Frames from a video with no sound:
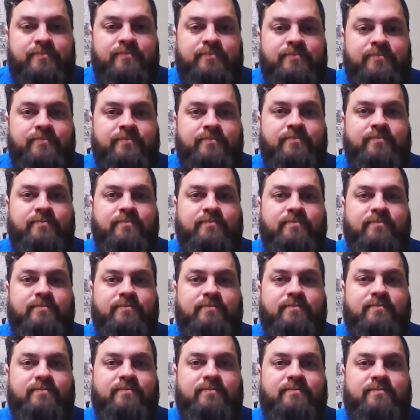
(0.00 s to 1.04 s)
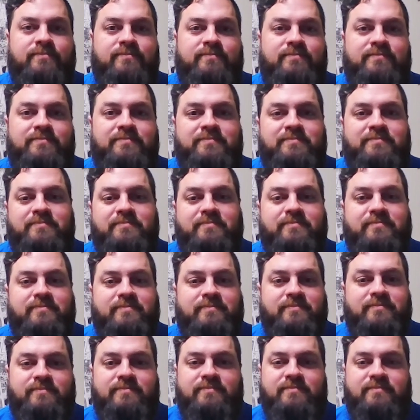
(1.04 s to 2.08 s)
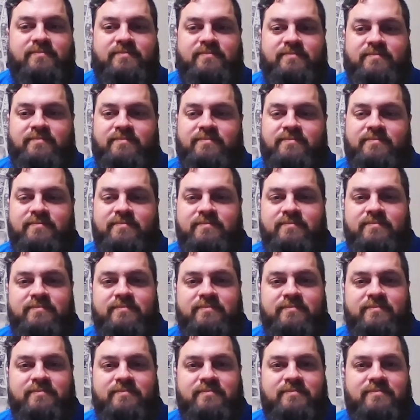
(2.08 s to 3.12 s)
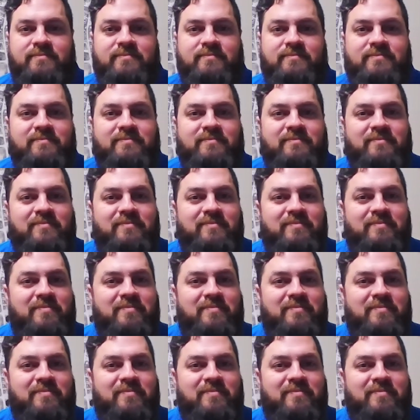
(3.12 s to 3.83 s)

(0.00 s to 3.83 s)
(not speaking)